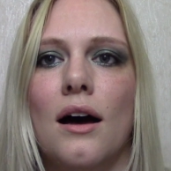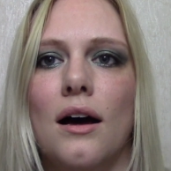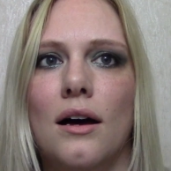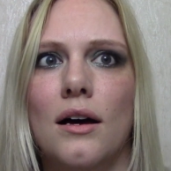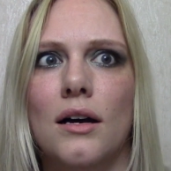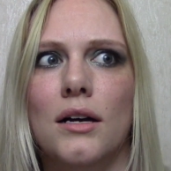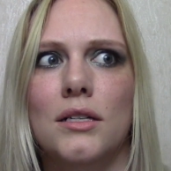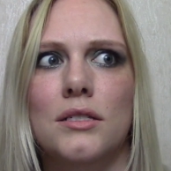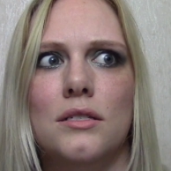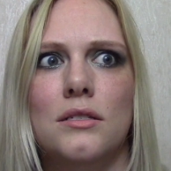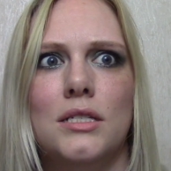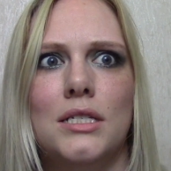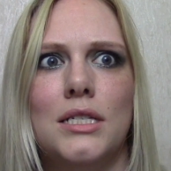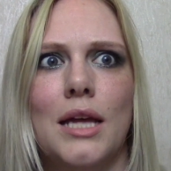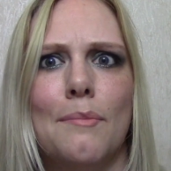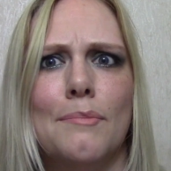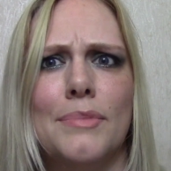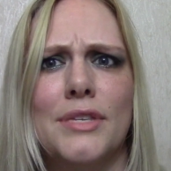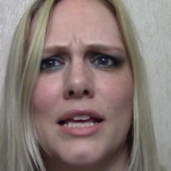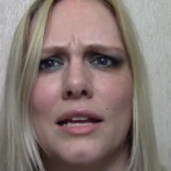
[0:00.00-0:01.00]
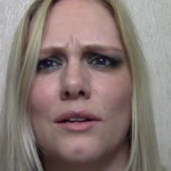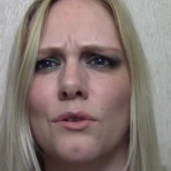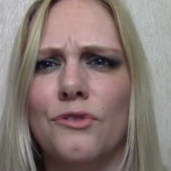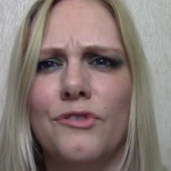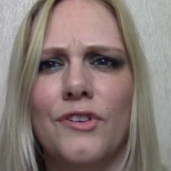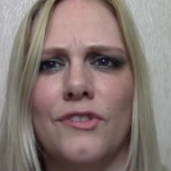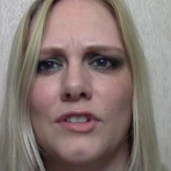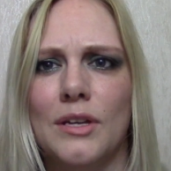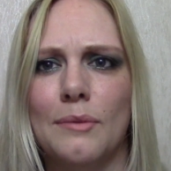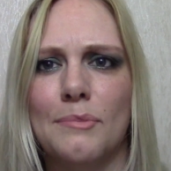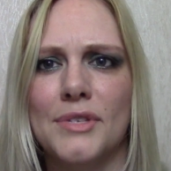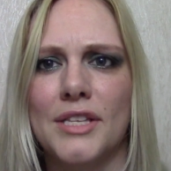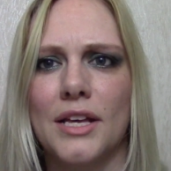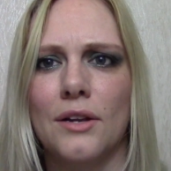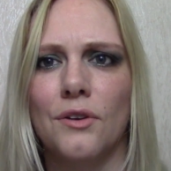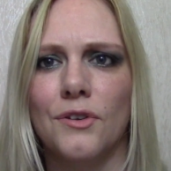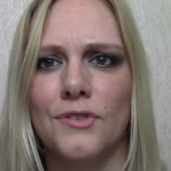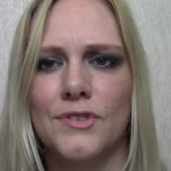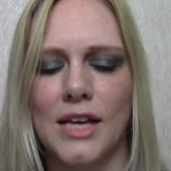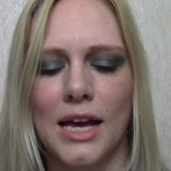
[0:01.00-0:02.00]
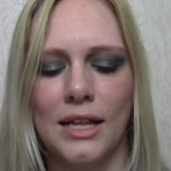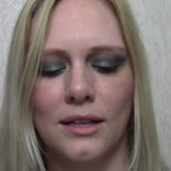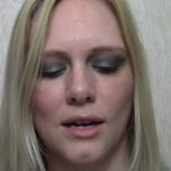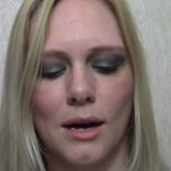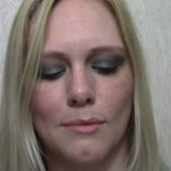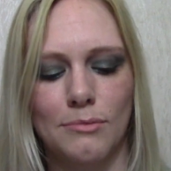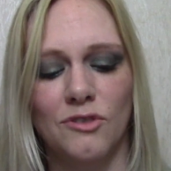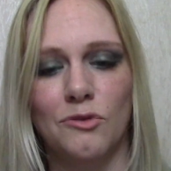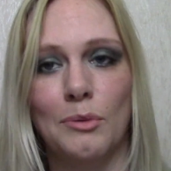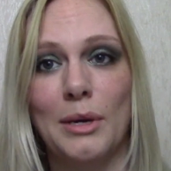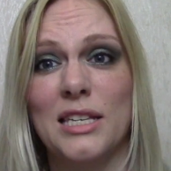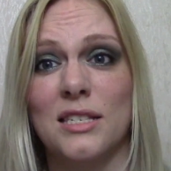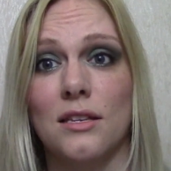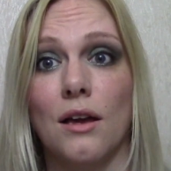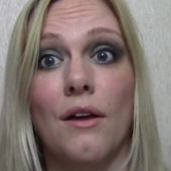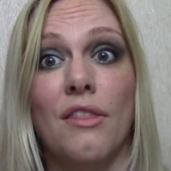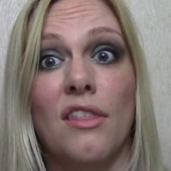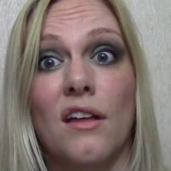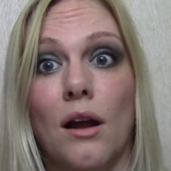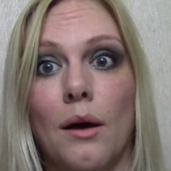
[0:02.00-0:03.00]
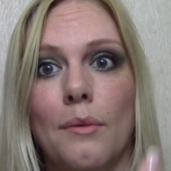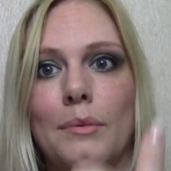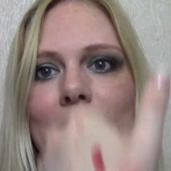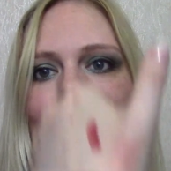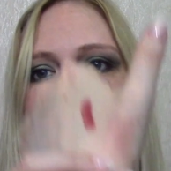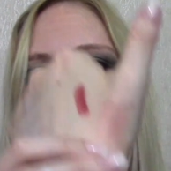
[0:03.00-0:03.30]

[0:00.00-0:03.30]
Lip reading: 10% or 15% off sale a couple of weeks ago that I would